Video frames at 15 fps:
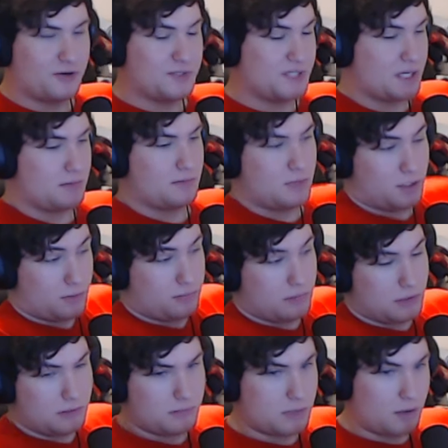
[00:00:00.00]
He's like, oh,
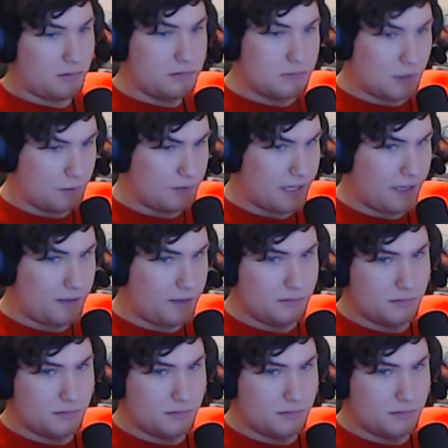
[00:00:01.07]
well, oh, okay.